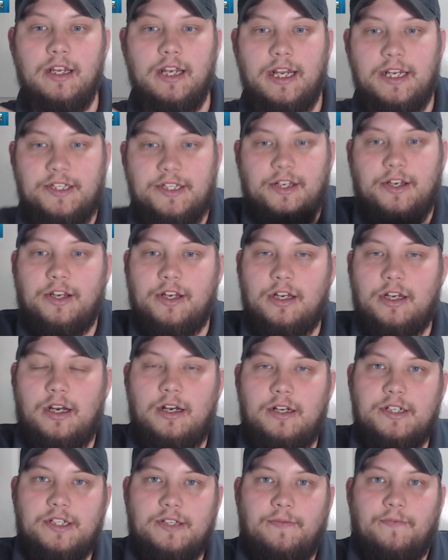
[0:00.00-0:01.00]
It's going to
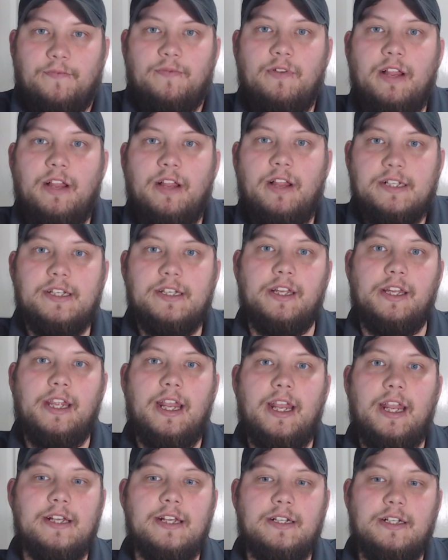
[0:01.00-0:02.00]
cause some flex and
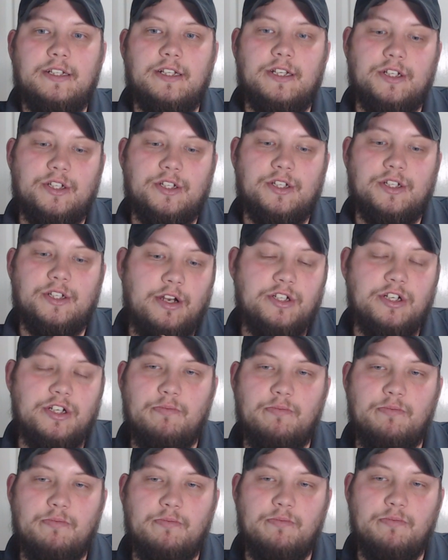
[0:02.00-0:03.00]
gaskets and stretch and
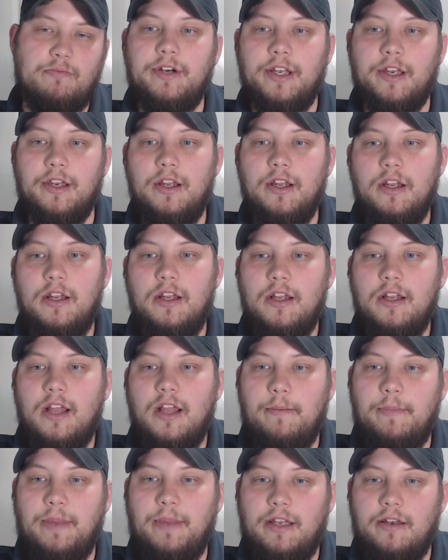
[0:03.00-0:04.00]
metal, and
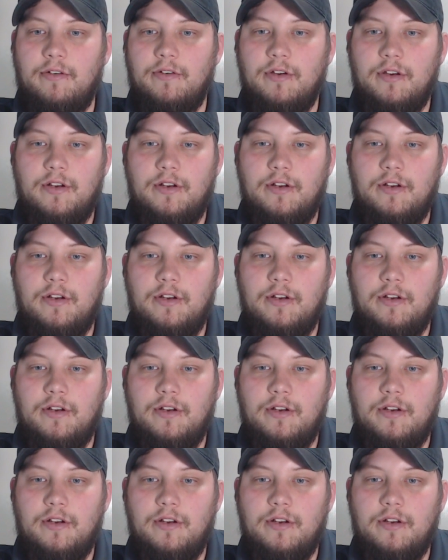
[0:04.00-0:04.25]
I mean,